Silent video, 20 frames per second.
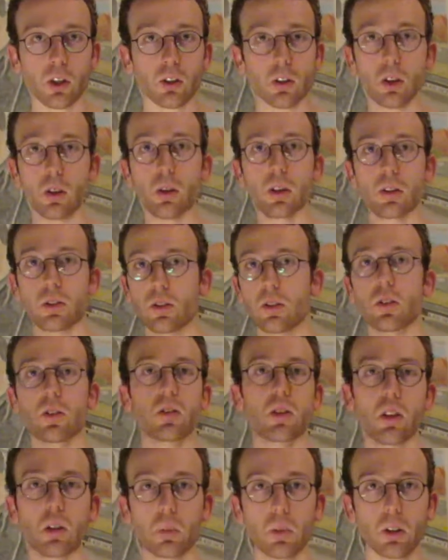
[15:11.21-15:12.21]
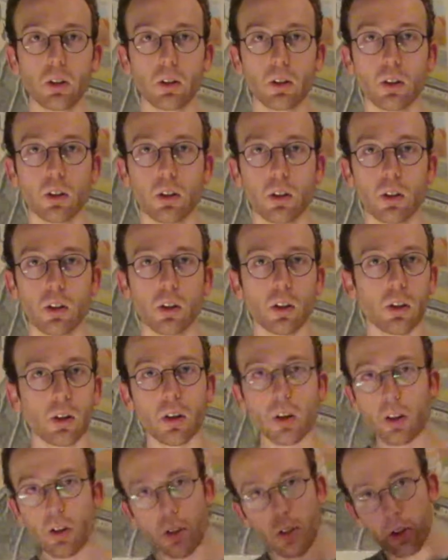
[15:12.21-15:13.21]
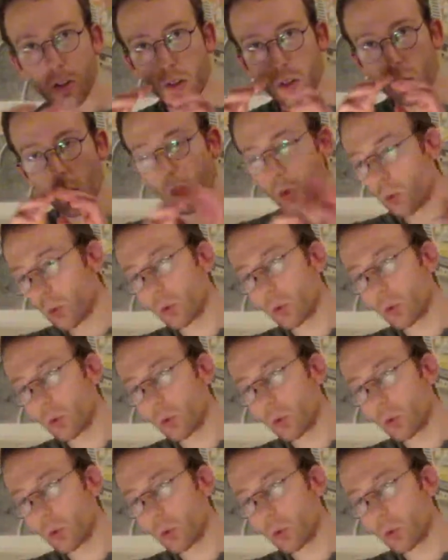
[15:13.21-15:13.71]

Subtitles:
going to the cinema. All